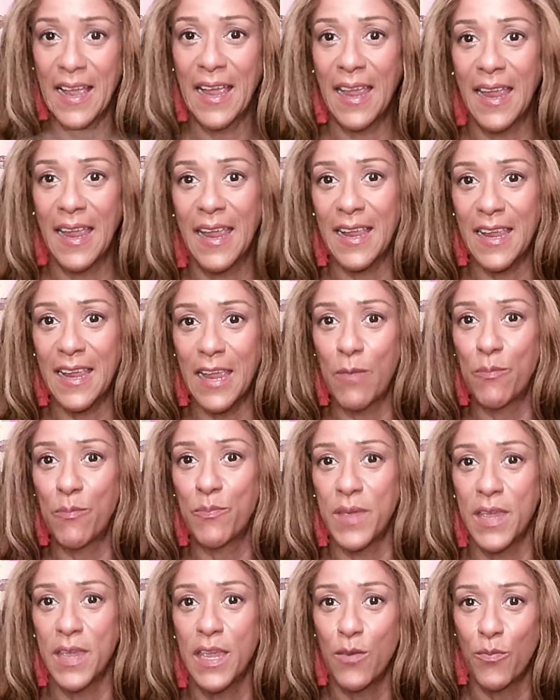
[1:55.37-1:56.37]
It can
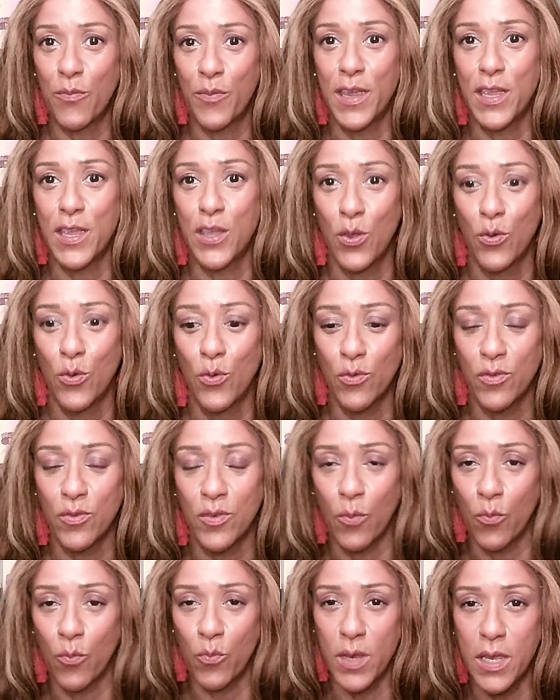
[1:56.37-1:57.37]
be reused.
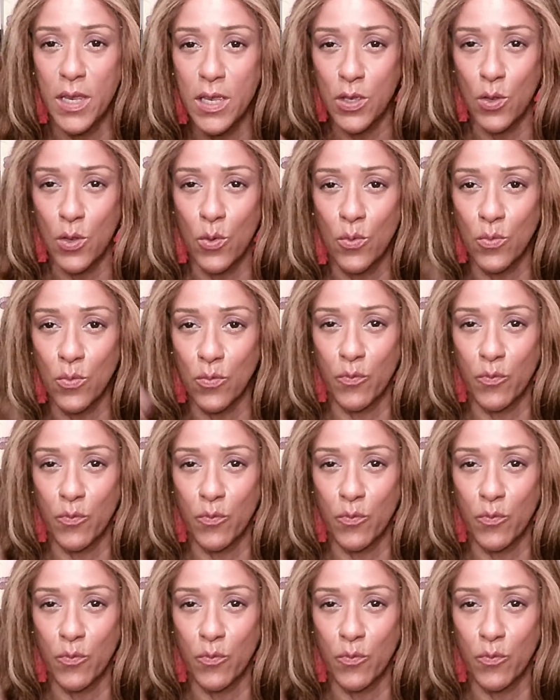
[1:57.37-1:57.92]
Reuse,